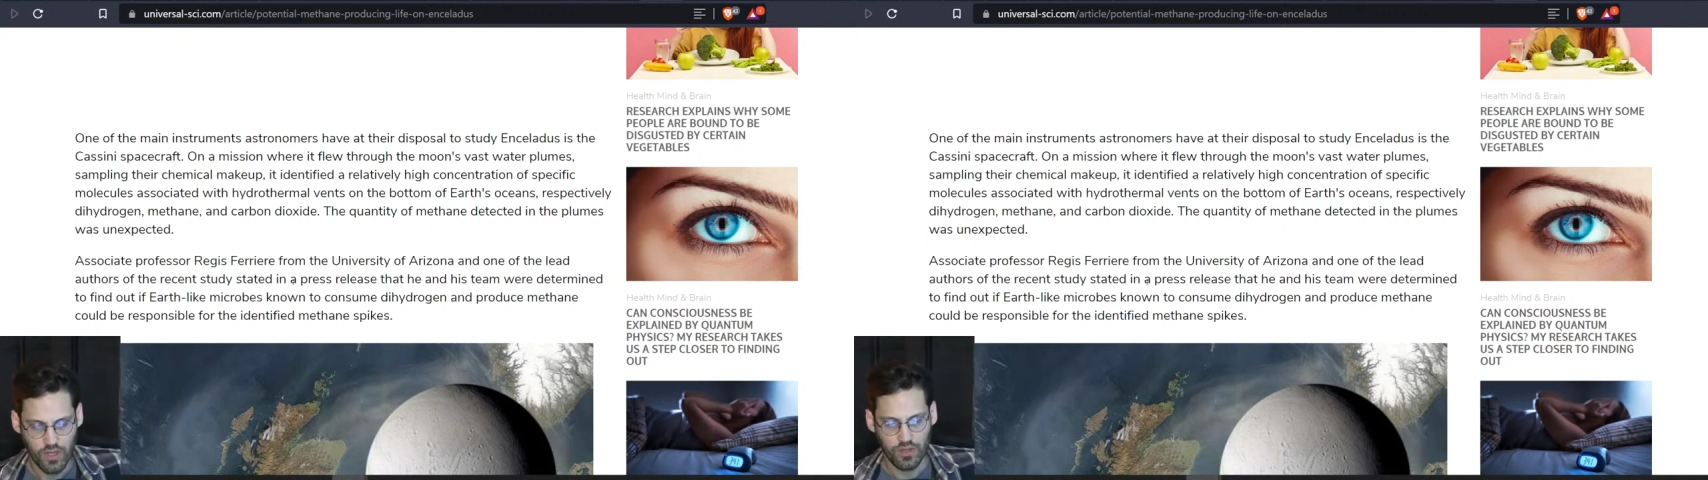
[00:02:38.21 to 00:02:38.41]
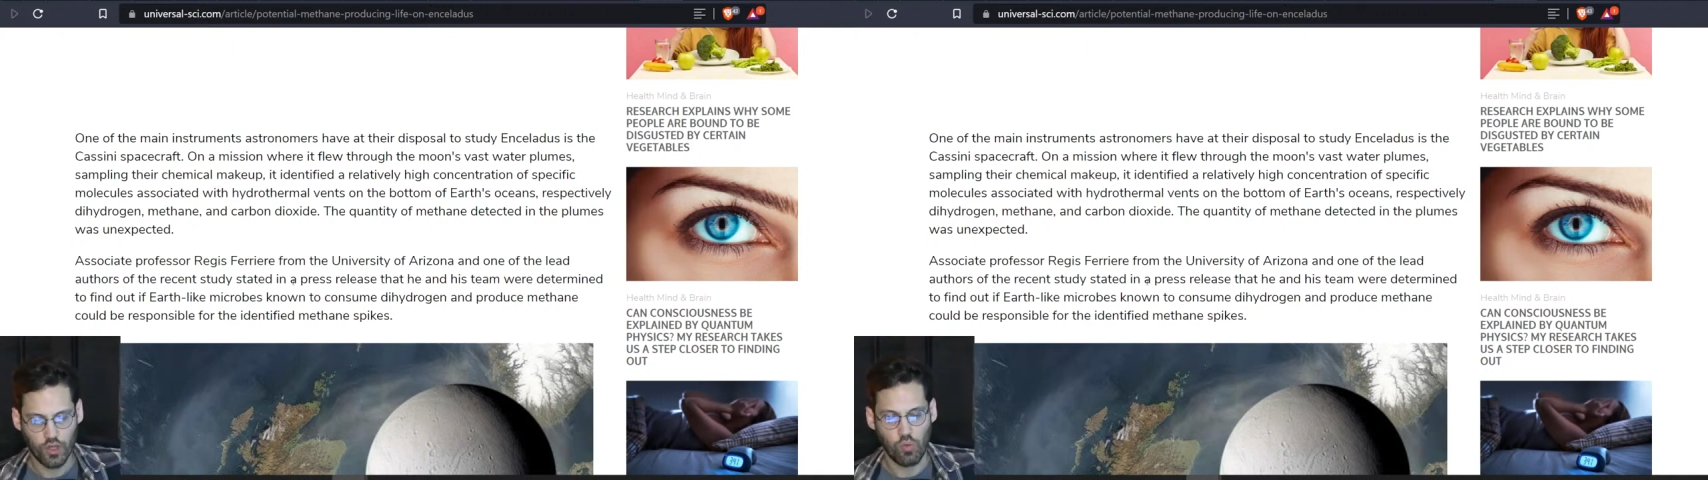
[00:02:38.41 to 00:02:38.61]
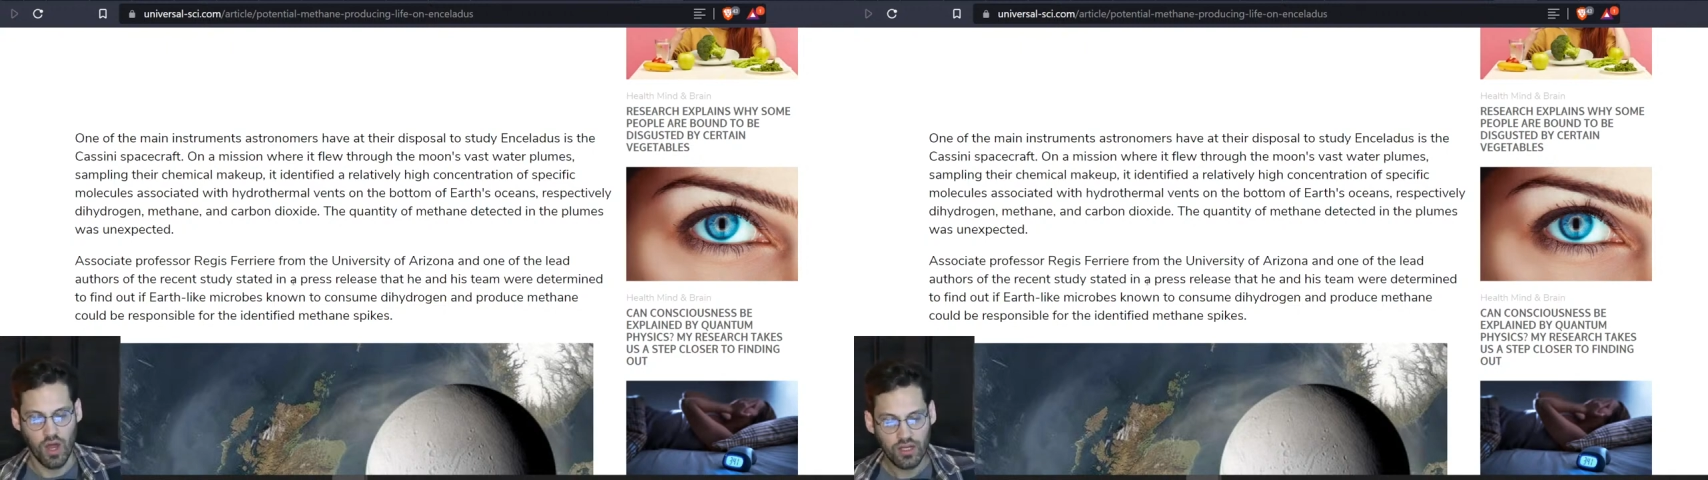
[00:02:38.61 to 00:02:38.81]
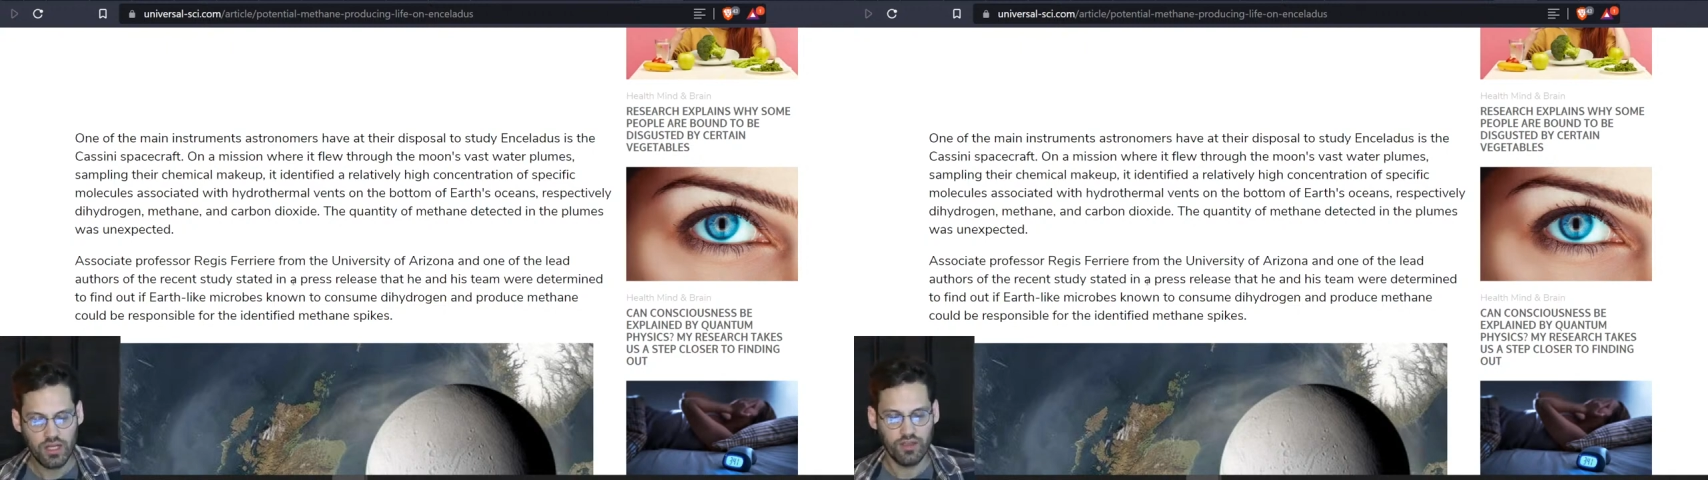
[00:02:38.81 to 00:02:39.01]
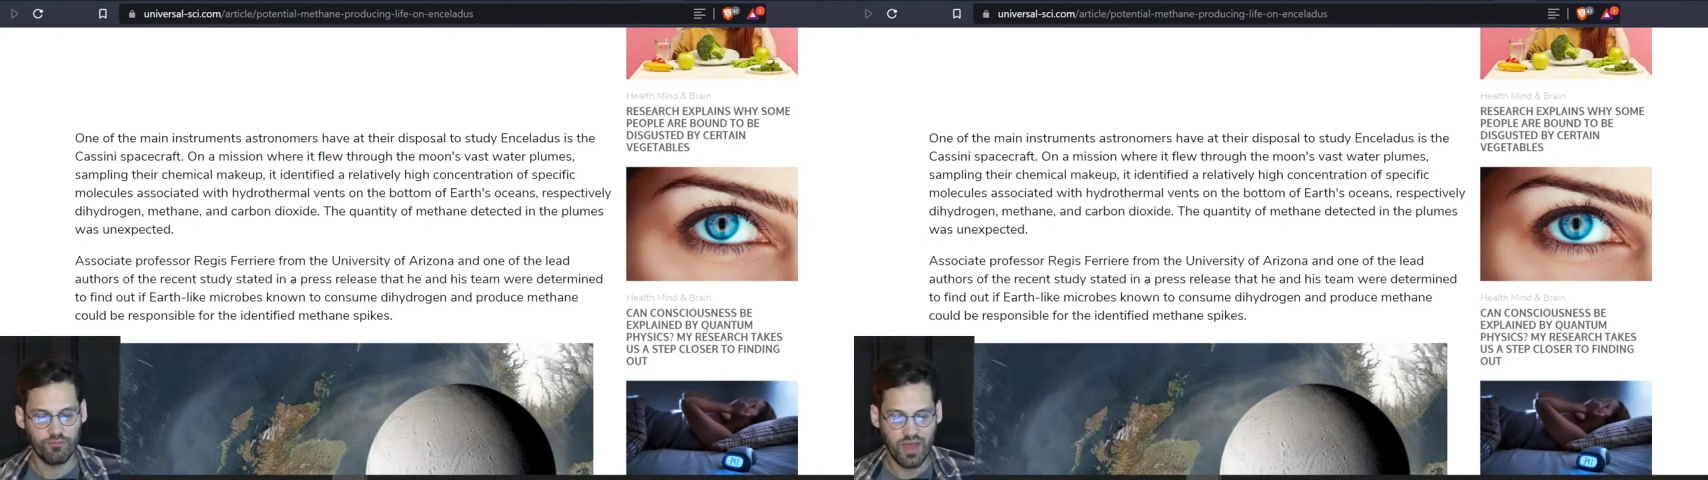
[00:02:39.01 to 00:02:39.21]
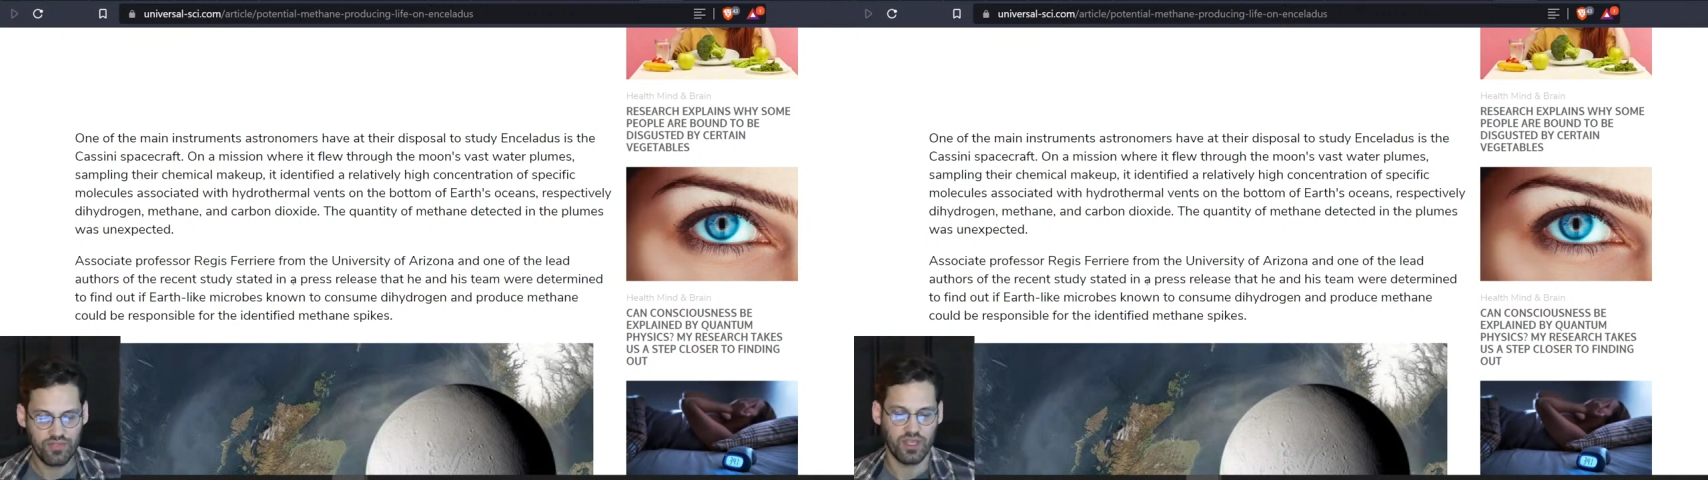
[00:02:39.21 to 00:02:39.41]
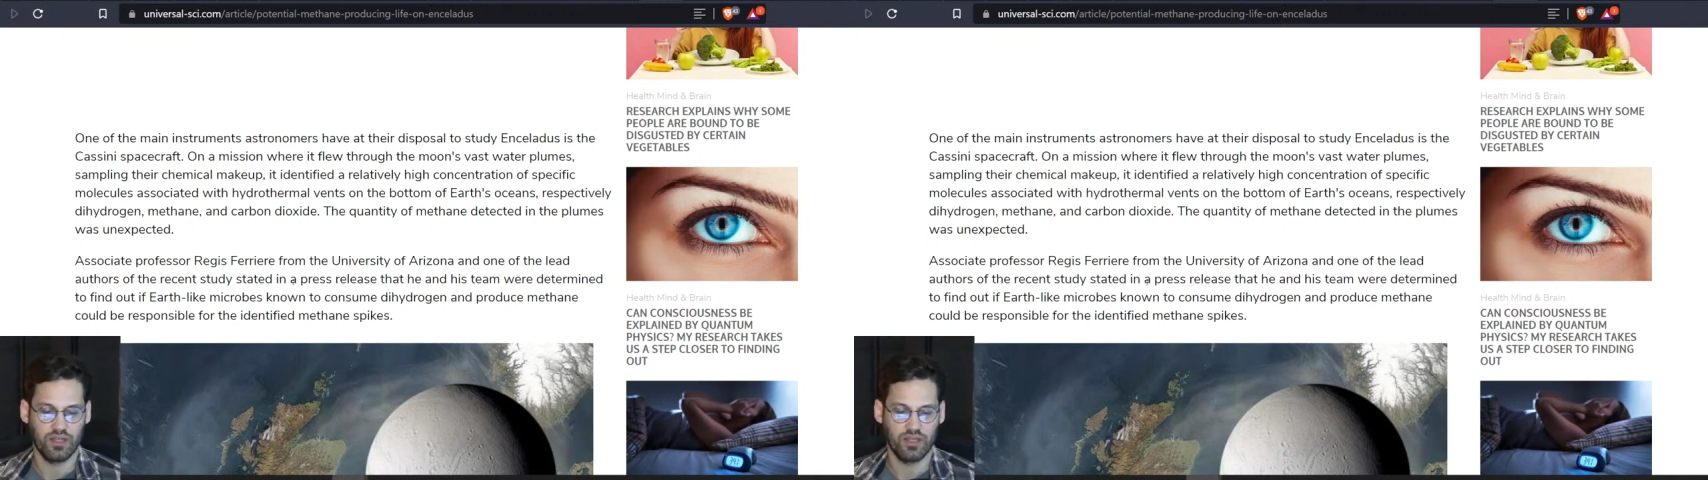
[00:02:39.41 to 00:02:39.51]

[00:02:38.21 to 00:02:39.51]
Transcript: The quantity of methane